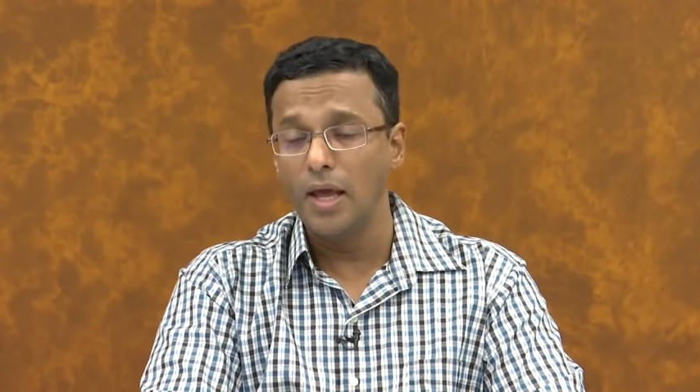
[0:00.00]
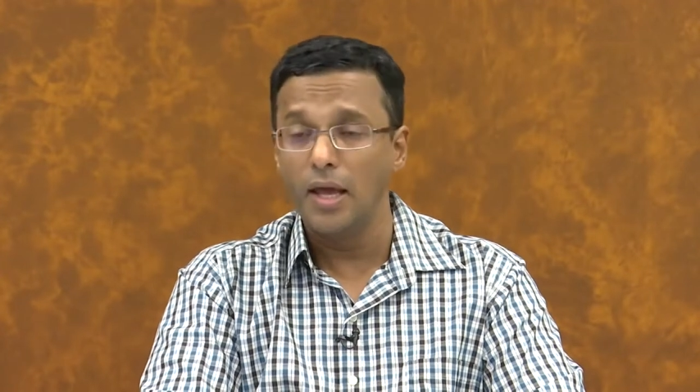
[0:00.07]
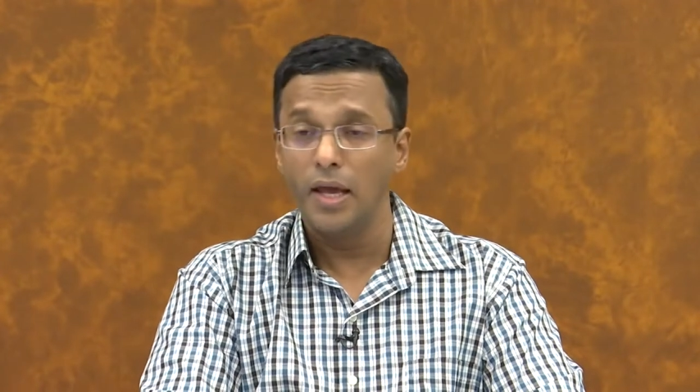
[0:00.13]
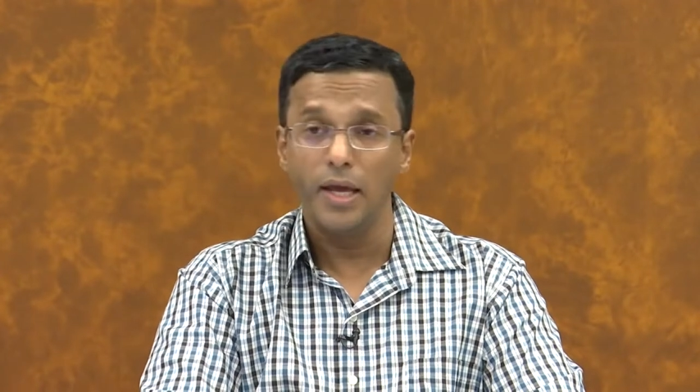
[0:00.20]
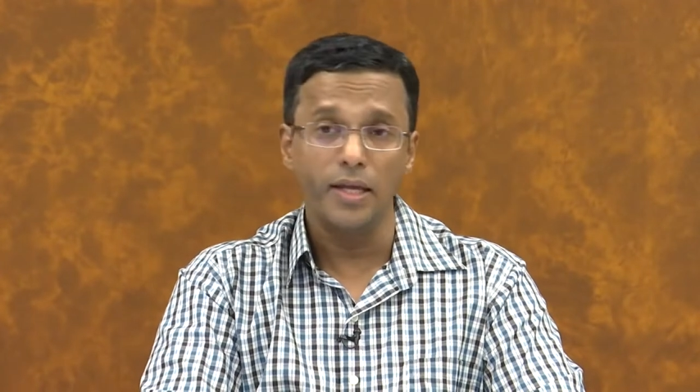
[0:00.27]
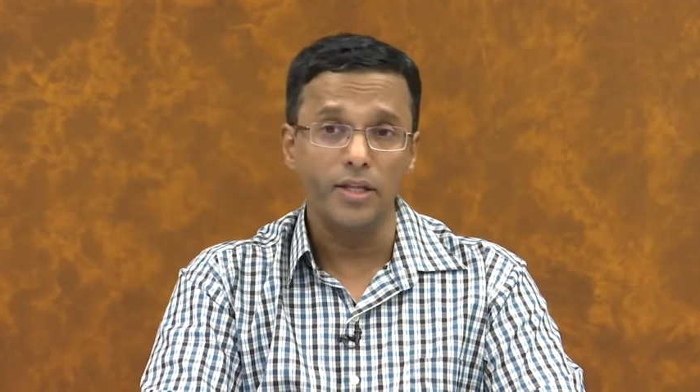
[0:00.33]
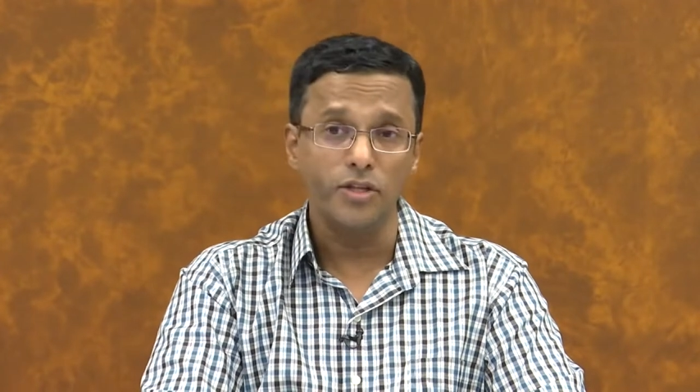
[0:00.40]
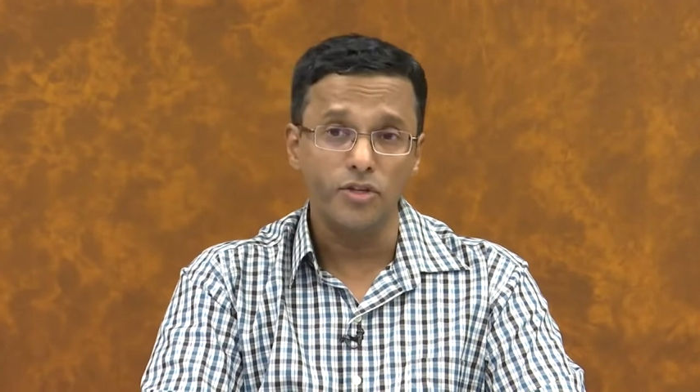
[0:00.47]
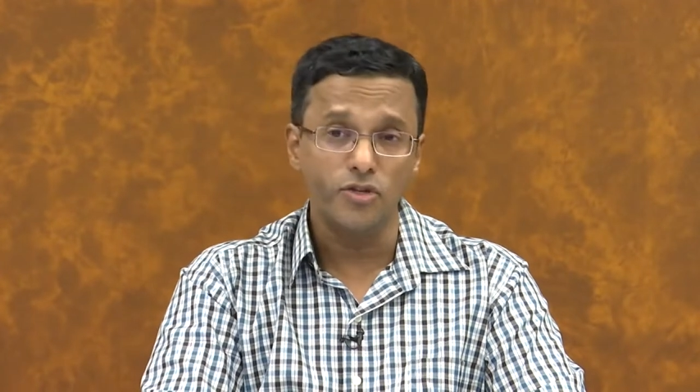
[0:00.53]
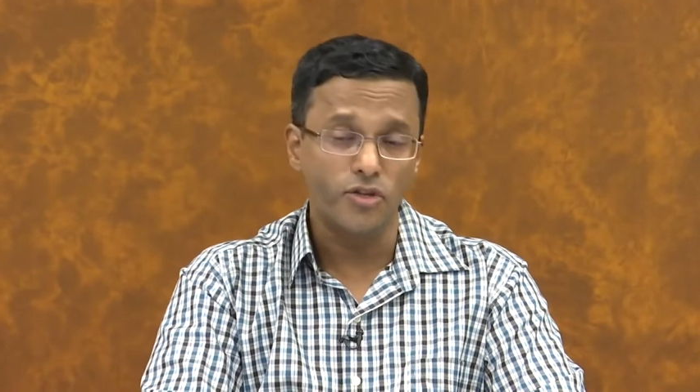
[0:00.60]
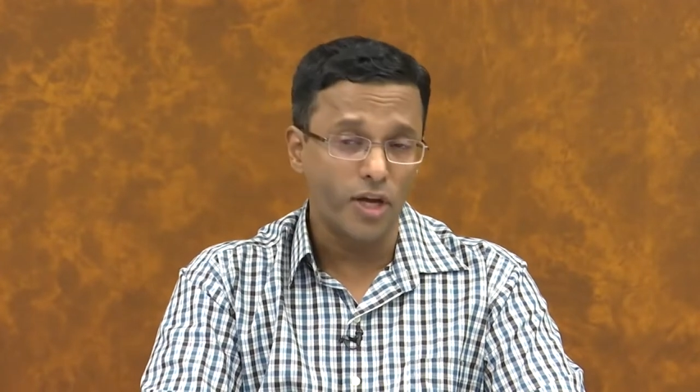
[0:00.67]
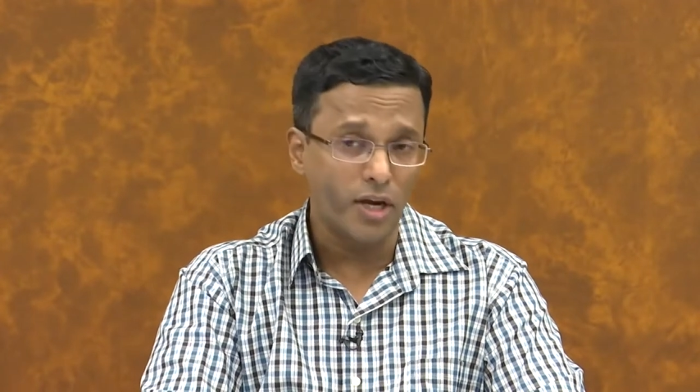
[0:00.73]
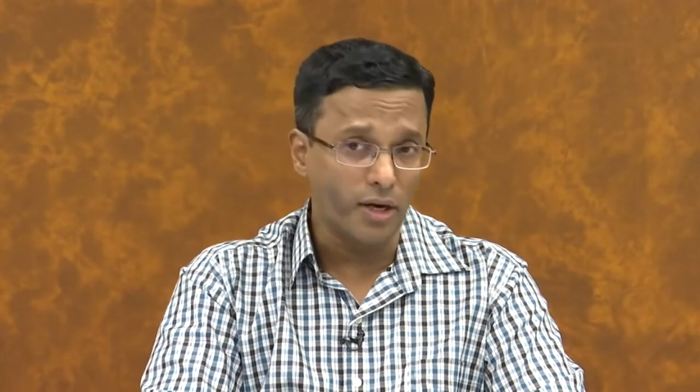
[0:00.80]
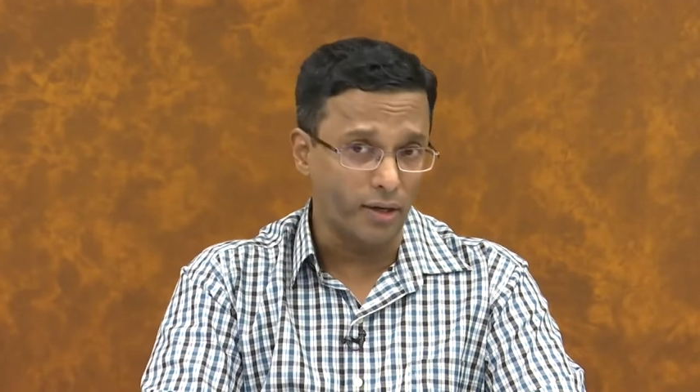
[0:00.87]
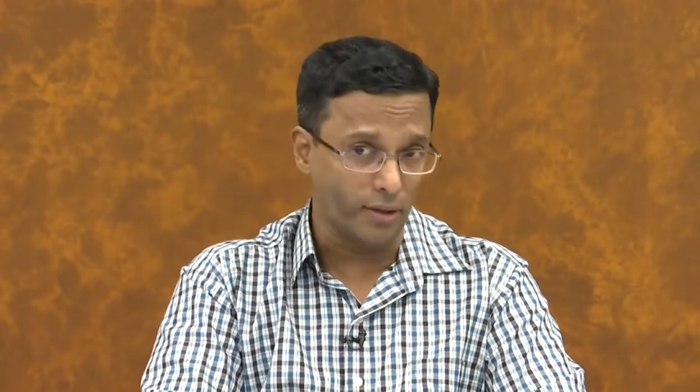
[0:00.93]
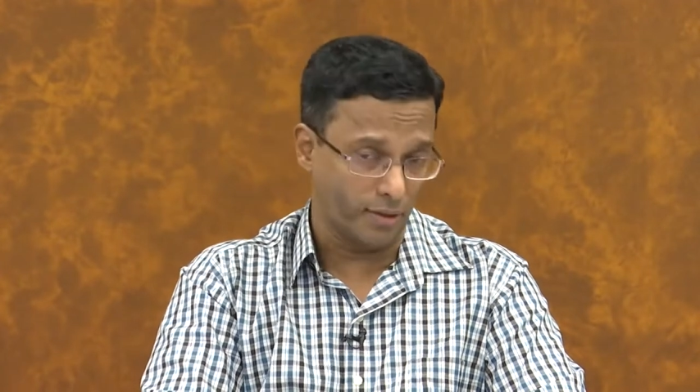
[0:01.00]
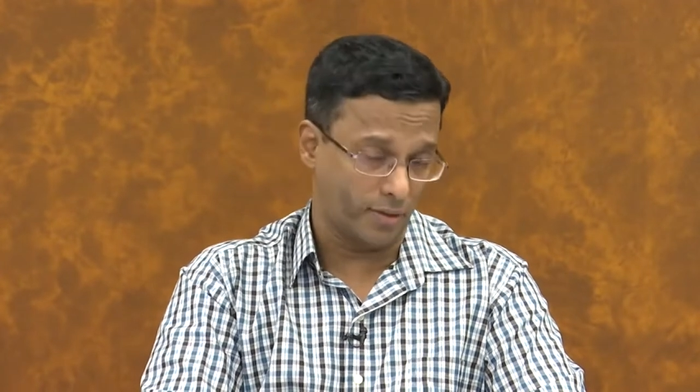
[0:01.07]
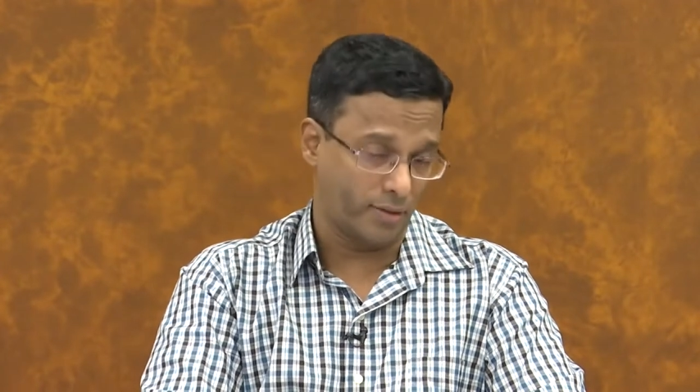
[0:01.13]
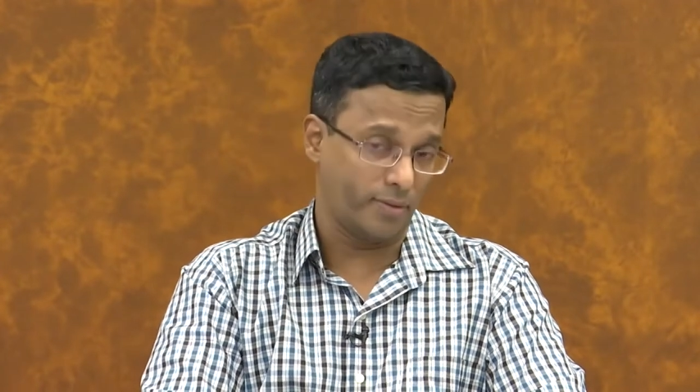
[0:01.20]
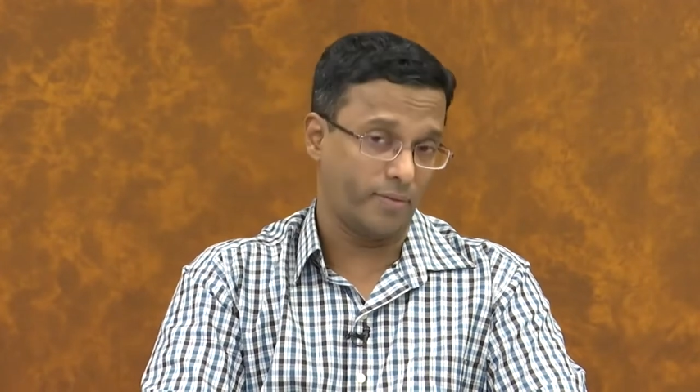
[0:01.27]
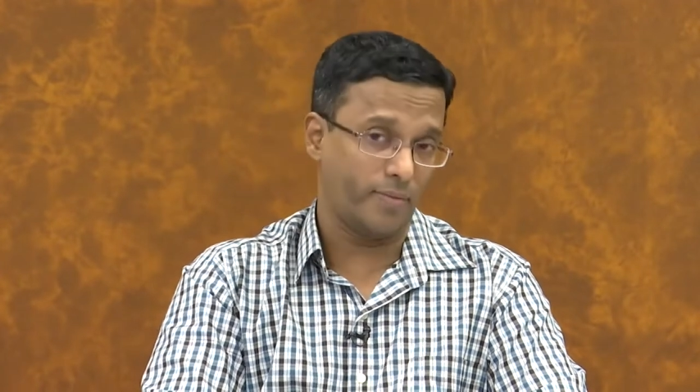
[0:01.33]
In general,